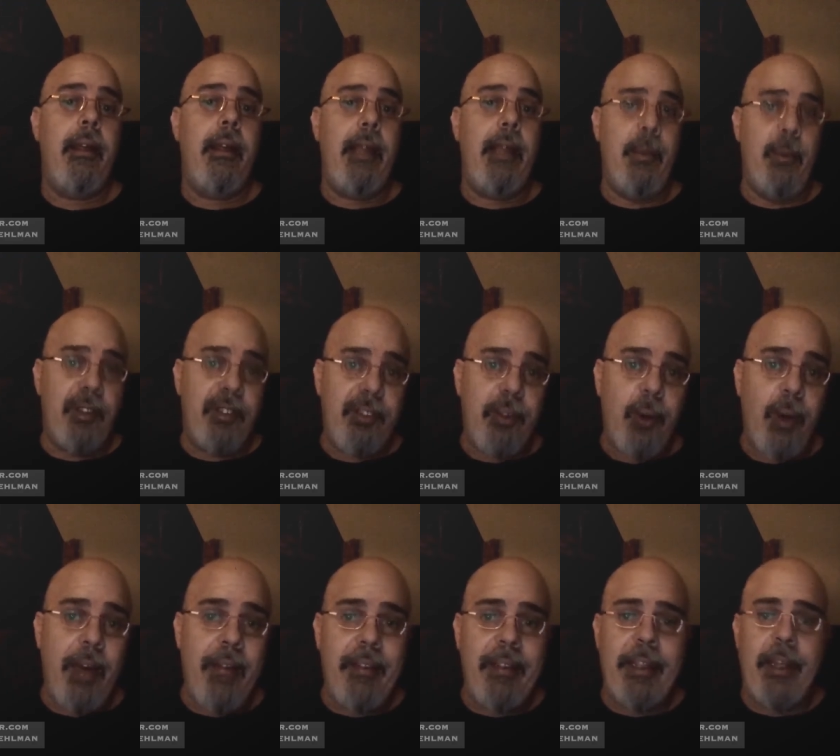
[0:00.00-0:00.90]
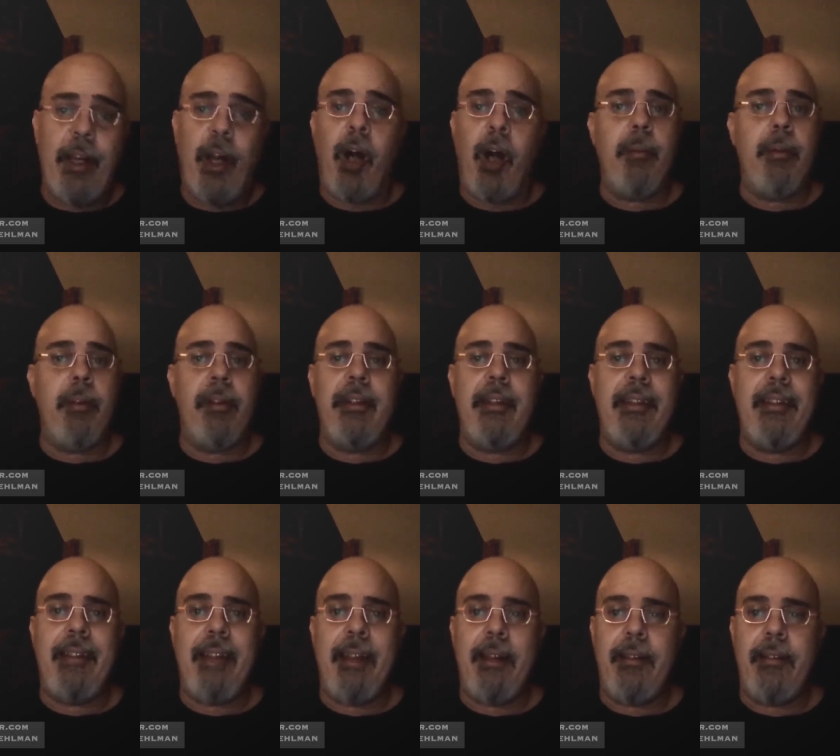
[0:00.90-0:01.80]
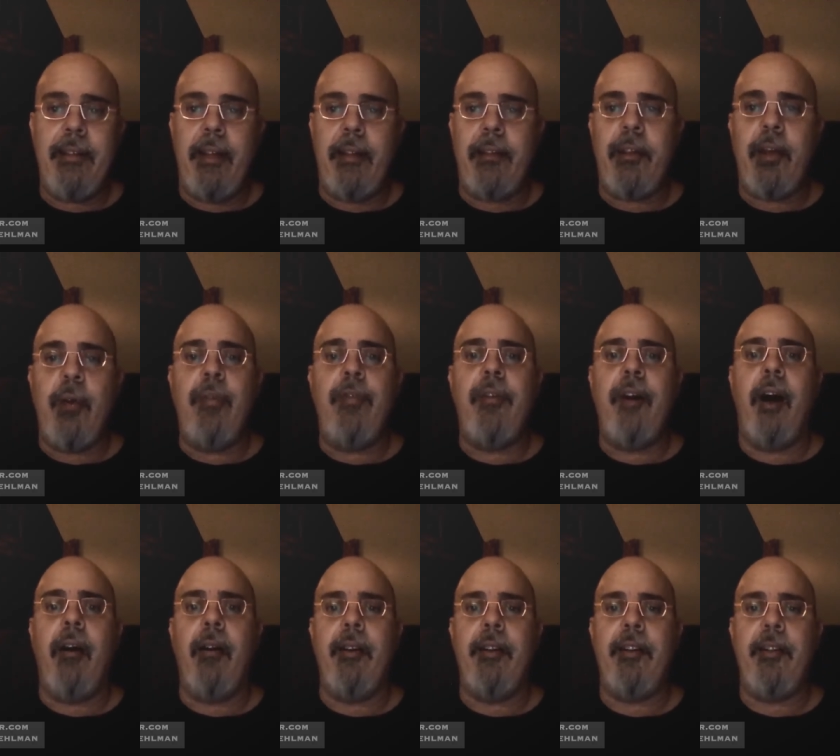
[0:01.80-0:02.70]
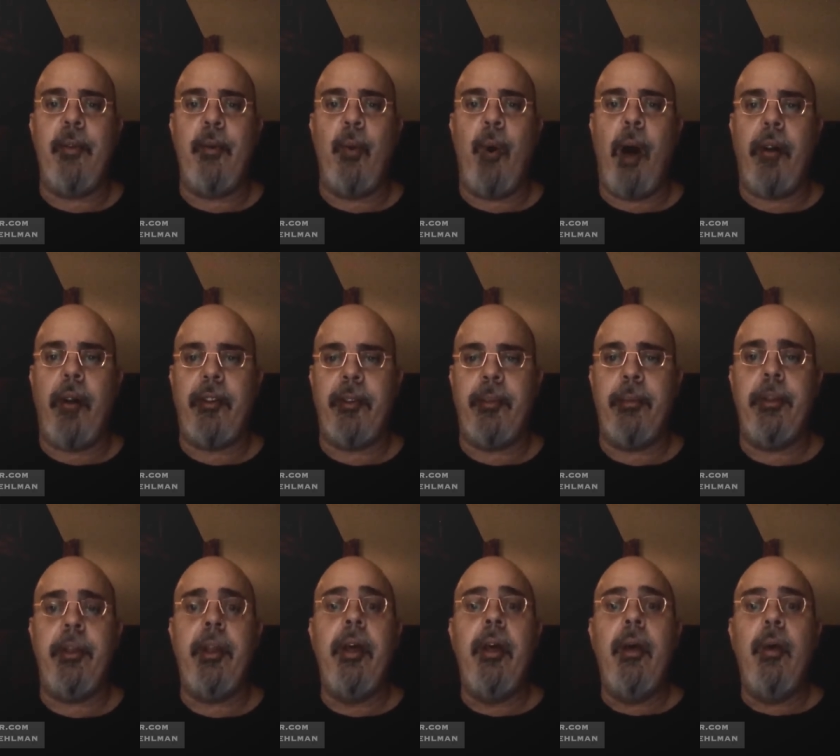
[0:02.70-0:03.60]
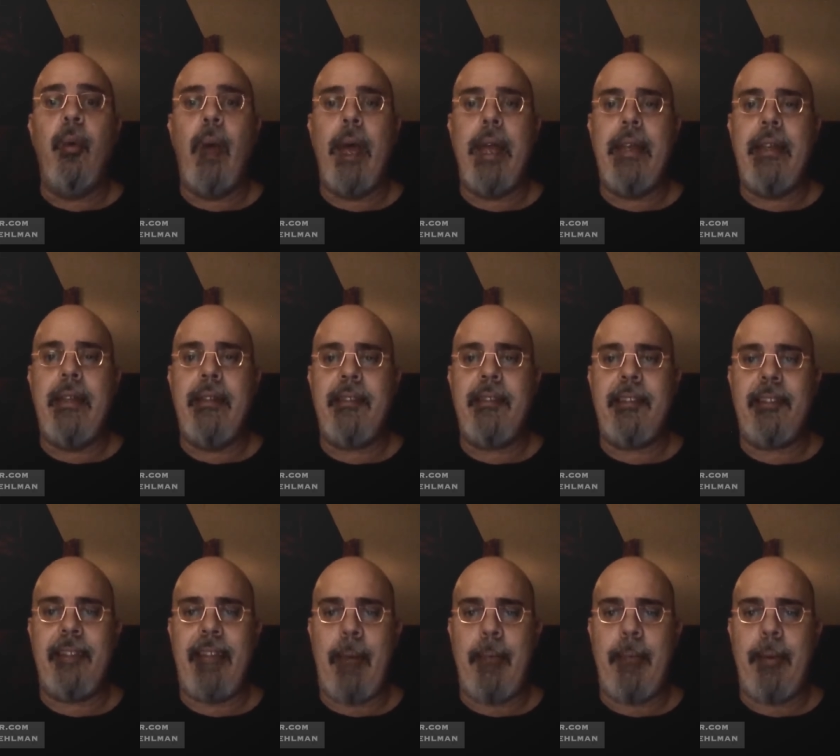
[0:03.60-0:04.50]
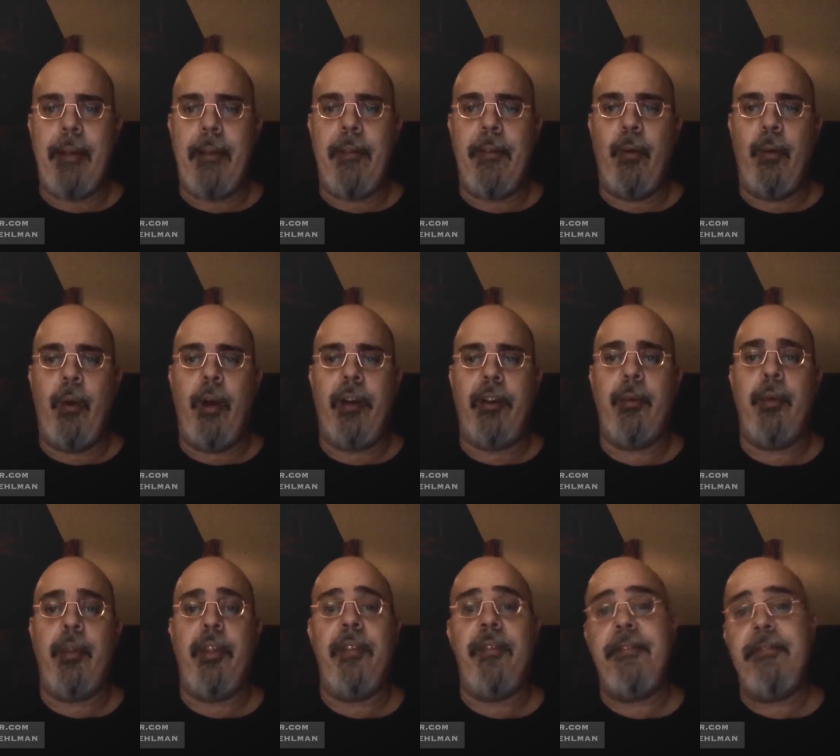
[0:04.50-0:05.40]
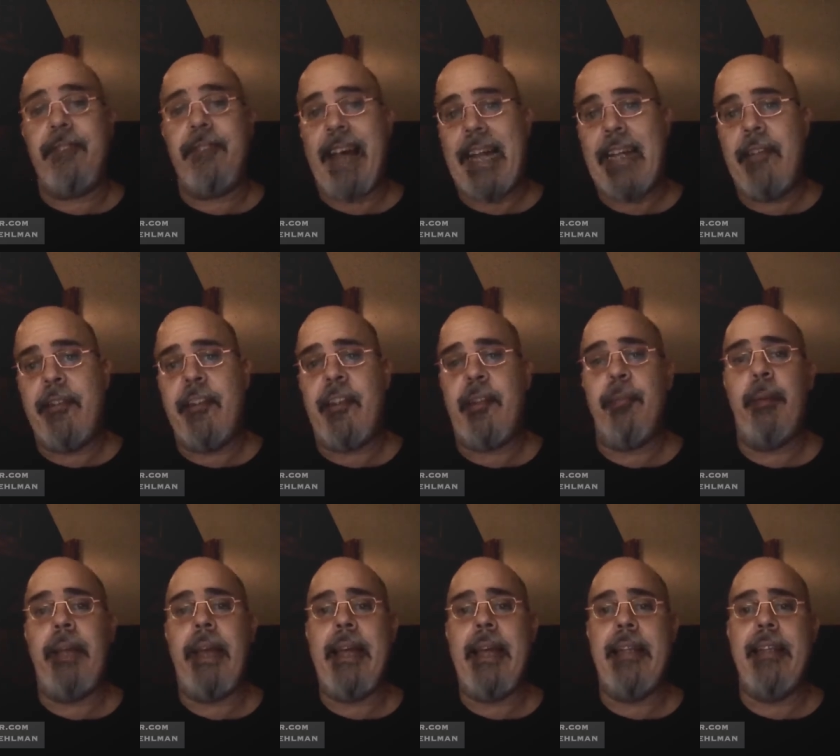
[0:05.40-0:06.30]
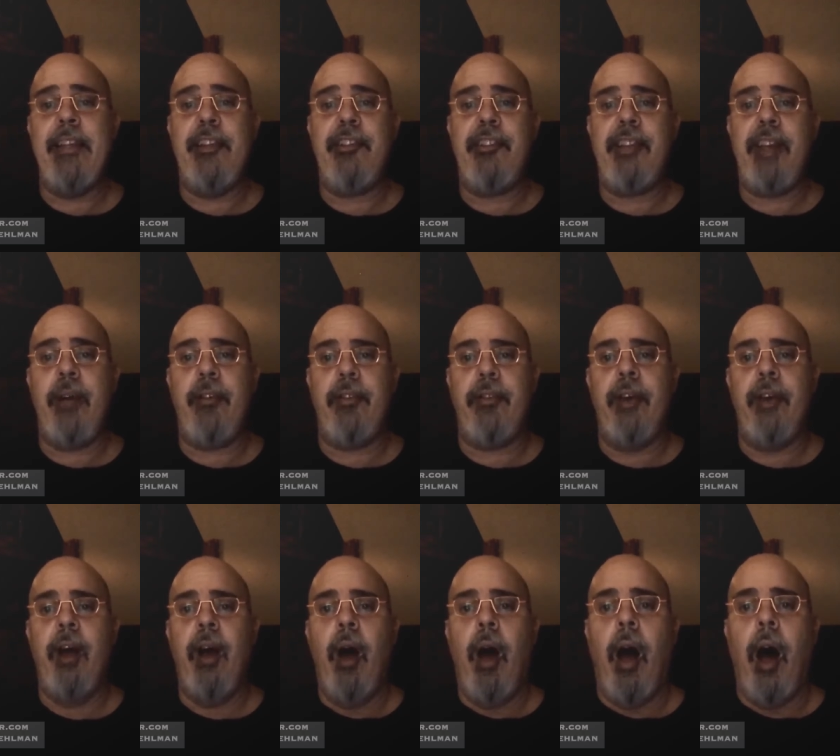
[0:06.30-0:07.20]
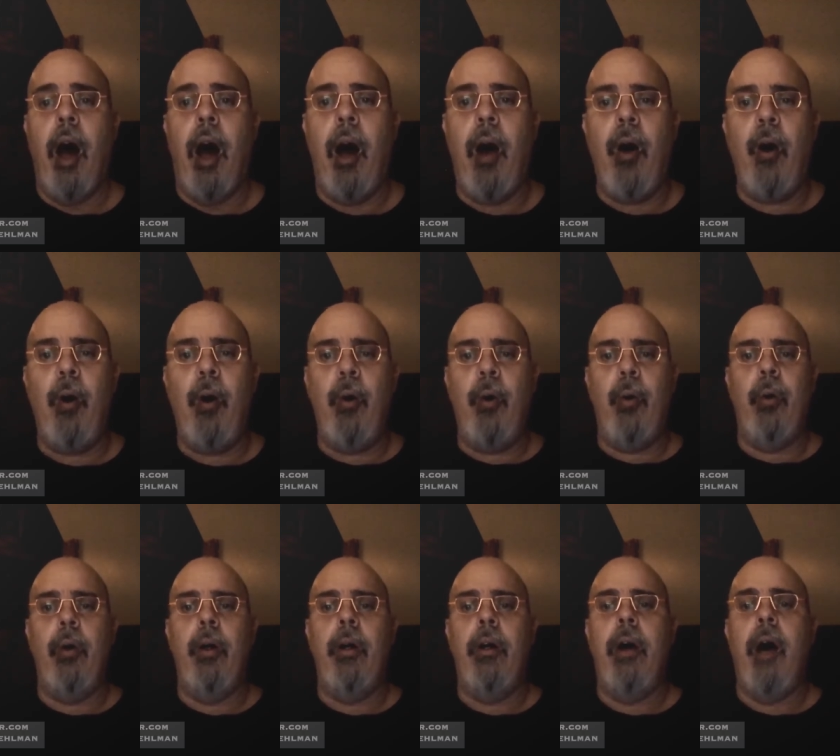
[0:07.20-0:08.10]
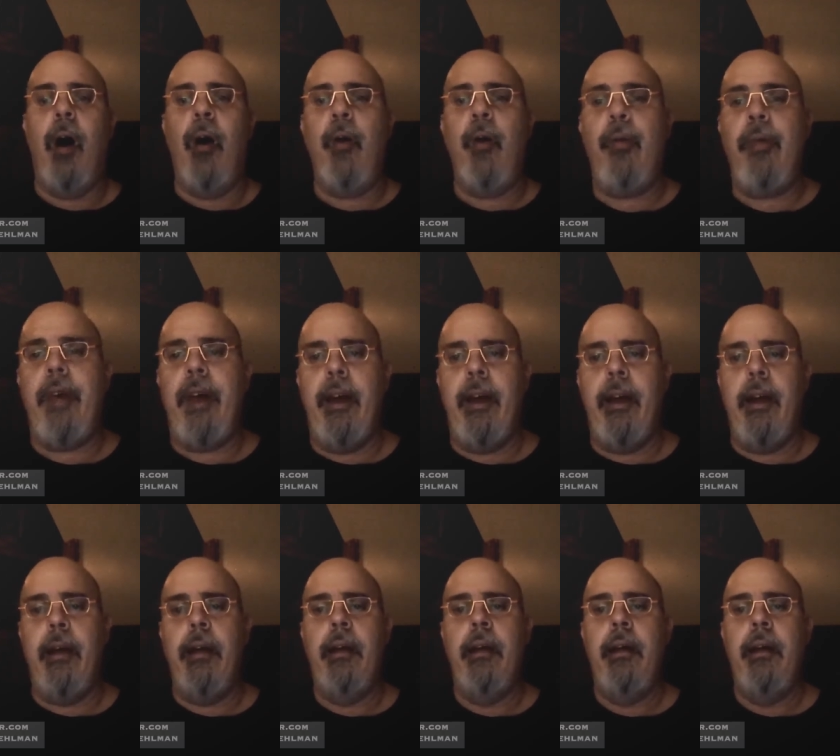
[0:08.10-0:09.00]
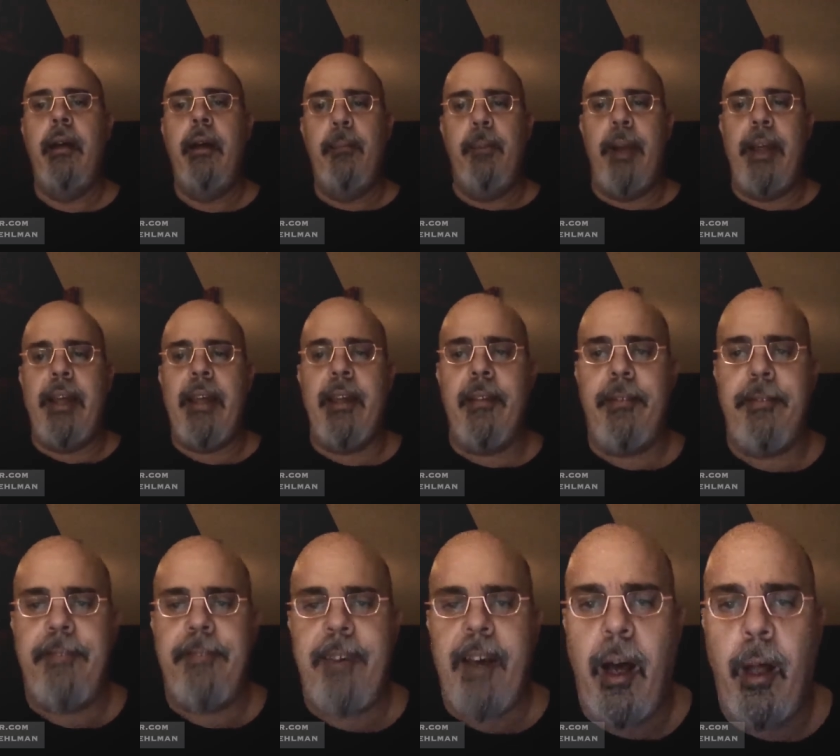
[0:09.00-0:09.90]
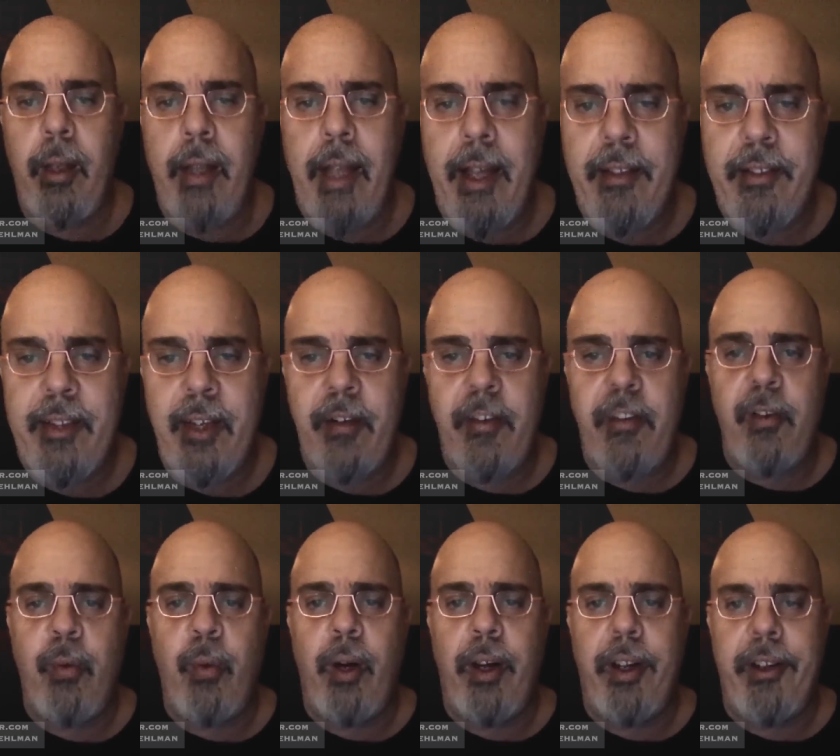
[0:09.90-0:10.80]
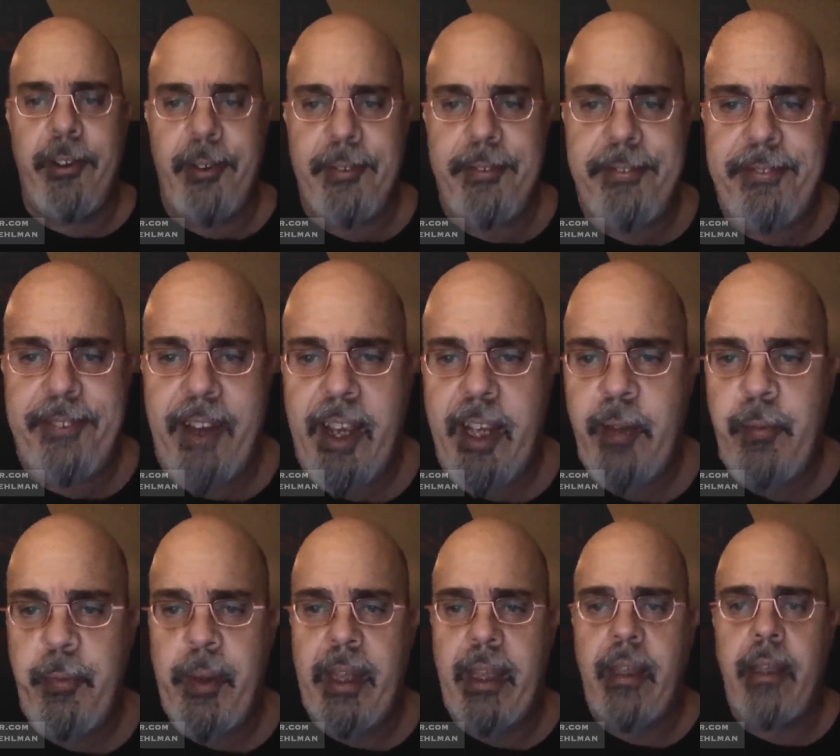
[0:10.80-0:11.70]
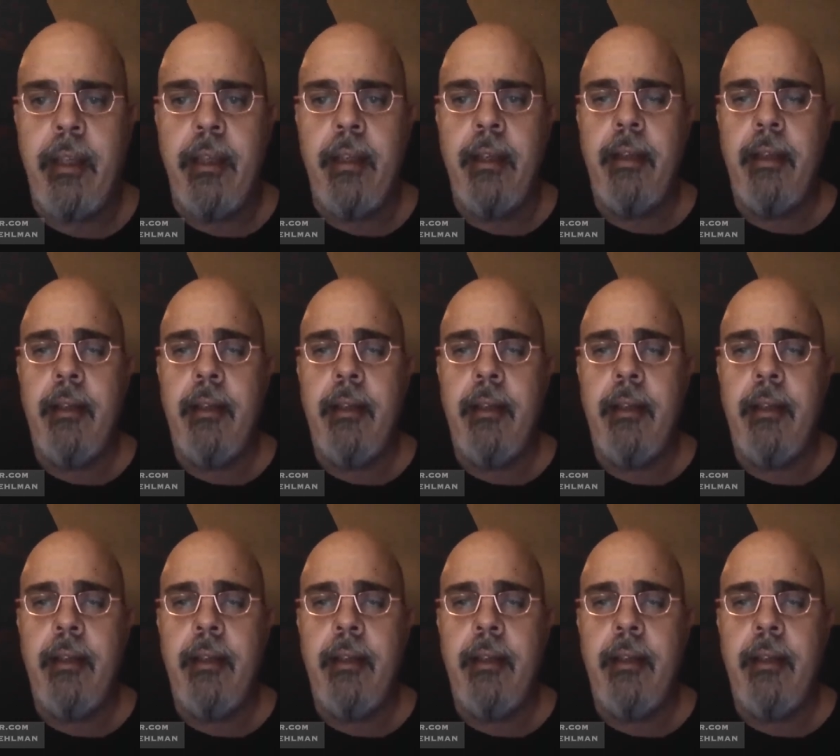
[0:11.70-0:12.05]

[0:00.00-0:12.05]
He was so heavily armored he dared not go far into the water, but when his slapping the water with the flat of his blade and his shouts of "Ho! Ho there! Bring your foul ass out of the water and fight me!"